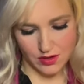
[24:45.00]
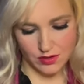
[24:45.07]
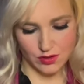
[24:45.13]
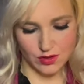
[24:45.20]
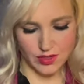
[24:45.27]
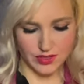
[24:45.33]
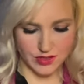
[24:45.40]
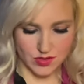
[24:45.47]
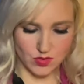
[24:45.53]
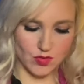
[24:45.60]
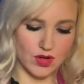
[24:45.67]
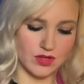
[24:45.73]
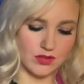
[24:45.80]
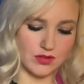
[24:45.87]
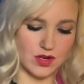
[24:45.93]
Laura
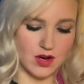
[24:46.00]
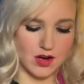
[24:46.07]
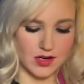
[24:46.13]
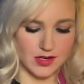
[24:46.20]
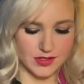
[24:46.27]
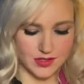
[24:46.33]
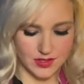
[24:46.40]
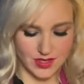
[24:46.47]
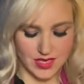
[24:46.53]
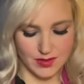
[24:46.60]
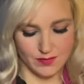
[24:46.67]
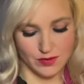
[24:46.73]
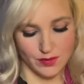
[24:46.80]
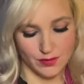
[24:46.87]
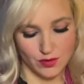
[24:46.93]
swallowed hard to keep
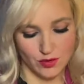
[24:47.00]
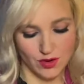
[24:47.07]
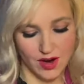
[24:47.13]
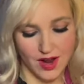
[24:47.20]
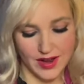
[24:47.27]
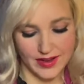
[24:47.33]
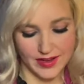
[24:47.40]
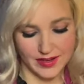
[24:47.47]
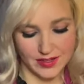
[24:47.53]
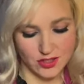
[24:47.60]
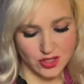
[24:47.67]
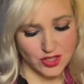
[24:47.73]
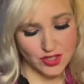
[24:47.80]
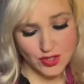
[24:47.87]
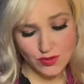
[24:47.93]
from crying.
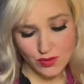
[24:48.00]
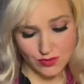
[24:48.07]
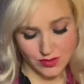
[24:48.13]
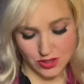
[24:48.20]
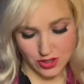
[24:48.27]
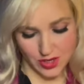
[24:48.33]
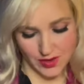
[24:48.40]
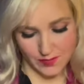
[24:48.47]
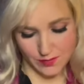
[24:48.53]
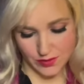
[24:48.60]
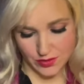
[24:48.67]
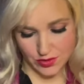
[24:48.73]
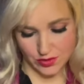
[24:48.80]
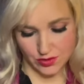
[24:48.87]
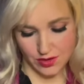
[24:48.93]
She knew it was shameful
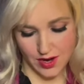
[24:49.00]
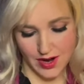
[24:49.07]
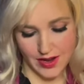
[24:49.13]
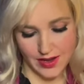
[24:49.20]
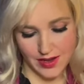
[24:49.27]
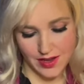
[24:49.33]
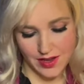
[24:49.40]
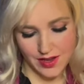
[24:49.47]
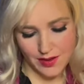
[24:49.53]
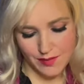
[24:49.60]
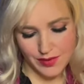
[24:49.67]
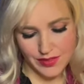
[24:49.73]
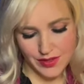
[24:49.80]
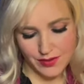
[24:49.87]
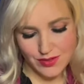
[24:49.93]
to cry,
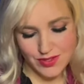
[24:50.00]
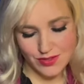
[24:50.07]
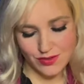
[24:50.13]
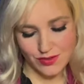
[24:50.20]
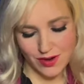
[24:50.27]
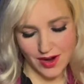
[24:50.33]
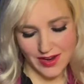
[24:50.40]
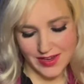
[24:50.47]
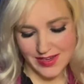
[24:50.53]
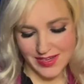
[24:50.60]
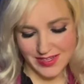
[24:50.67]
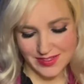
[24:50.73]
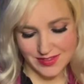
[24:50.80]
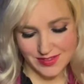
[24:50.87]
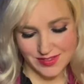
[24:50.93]
but there was crying
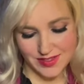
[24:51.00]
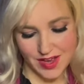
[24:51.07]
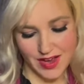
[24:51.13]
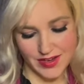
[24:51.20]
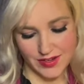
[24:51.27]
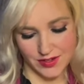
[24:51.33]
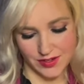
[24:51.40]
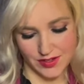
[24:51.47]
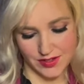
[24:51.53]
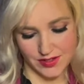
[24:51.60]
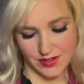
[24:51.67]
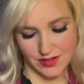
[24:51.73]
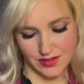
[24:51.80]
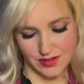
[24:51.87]
inside her.